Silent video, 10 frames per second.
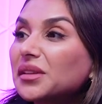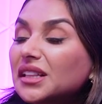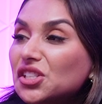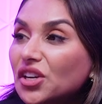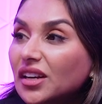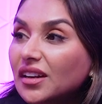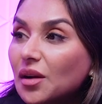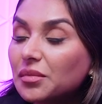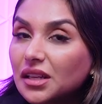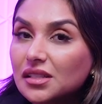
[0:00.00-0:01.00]
Publicly traded
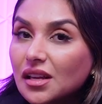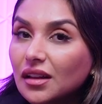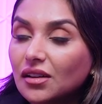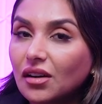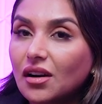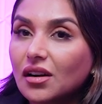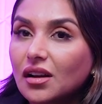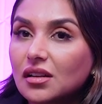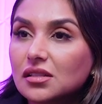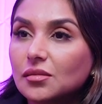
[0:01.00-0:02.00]
companies that are our
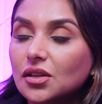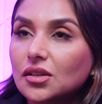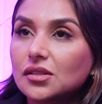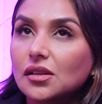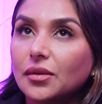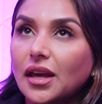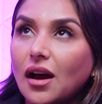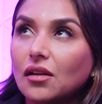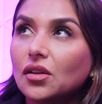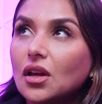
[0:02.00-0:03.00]
customers. We
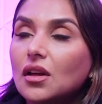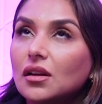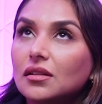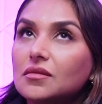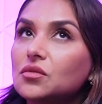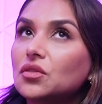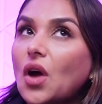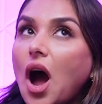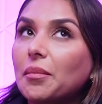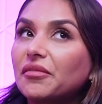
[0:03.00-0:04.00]
have
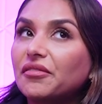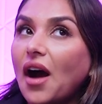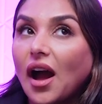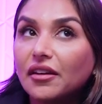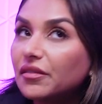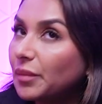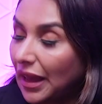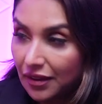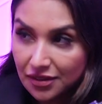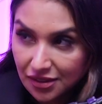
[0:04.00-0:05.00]
top 5
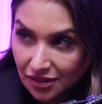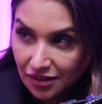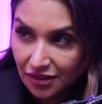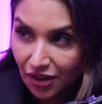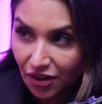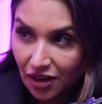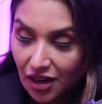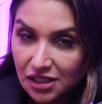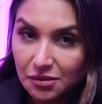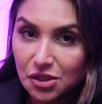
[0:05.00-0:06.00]
banks that are our
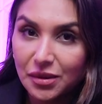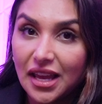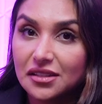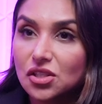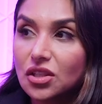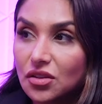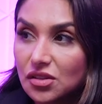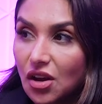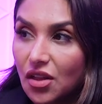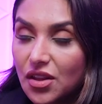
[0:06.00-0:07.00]
customers. We can't
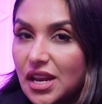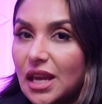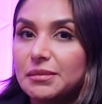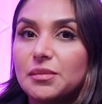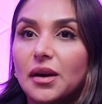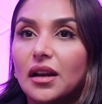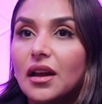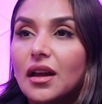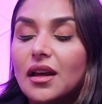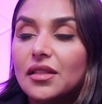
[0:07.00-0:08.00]
disclose all the names,
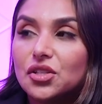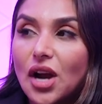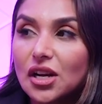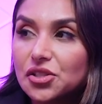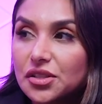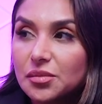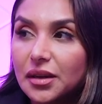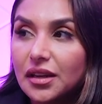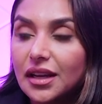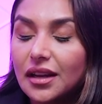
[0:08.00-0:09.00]
but the traction has
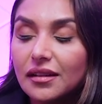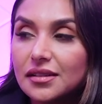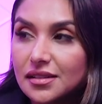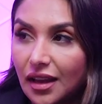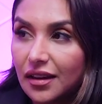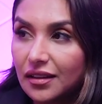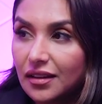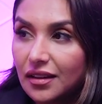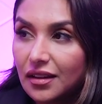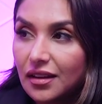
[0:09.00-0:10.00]
been insane.
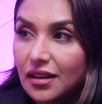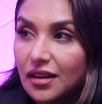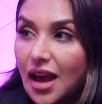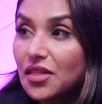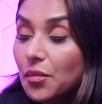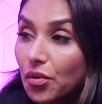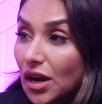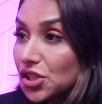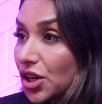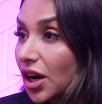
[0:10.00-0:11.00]
Yeah. Down to
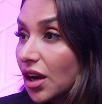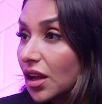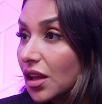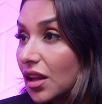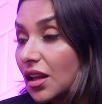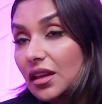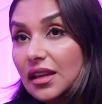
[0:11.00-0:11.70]
governmental agencies.